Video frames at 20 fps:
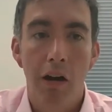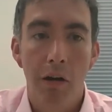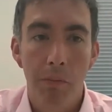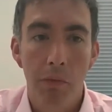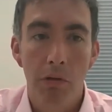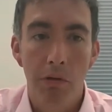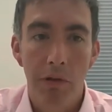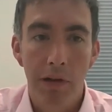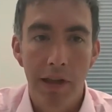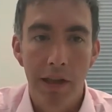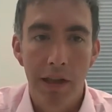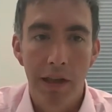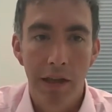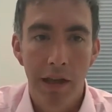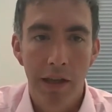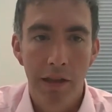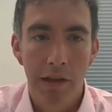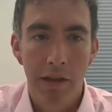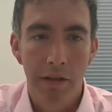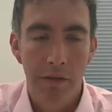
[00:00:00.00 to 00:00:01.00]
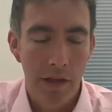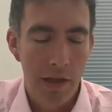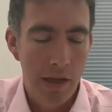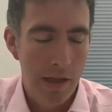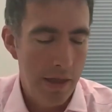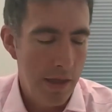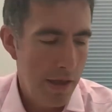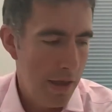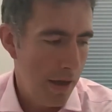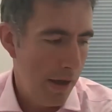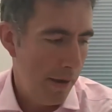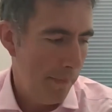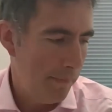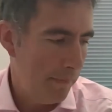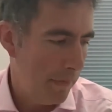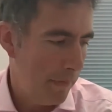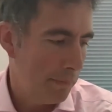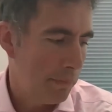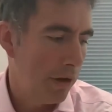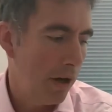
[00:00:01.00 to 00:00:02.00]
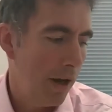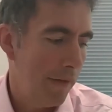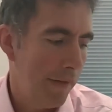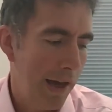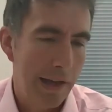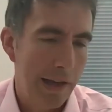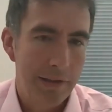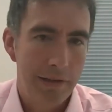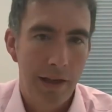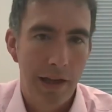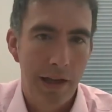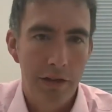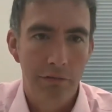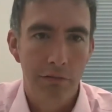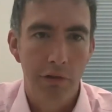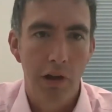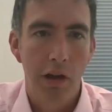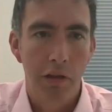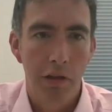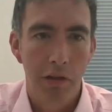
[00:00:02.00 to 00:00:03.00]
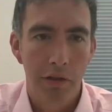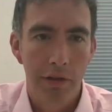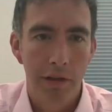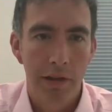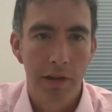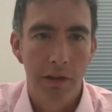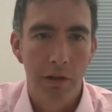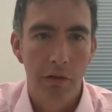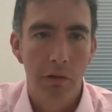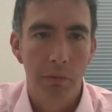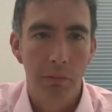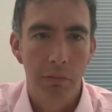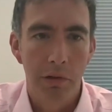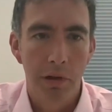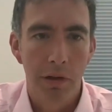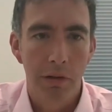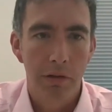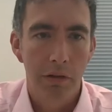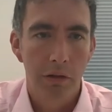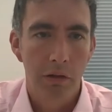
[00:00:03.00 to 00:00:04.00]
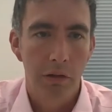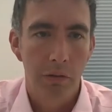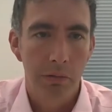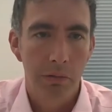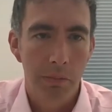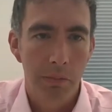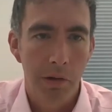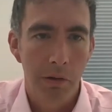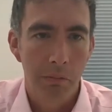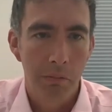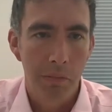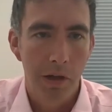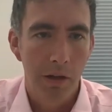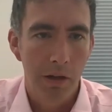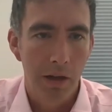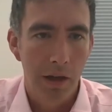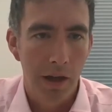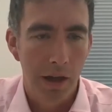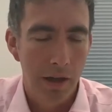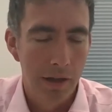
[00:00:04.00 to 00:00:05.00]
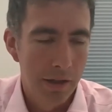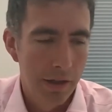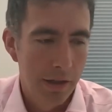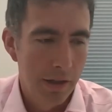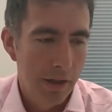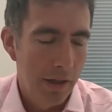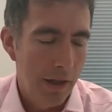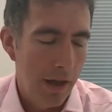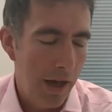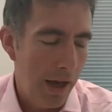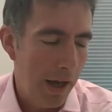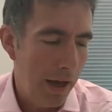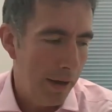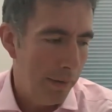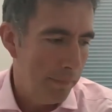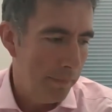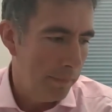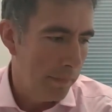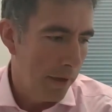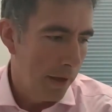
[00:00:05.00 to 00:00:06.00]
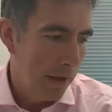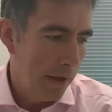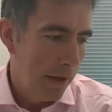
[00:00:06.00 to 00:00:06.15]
more in the private assets rather than the corporate bond market. To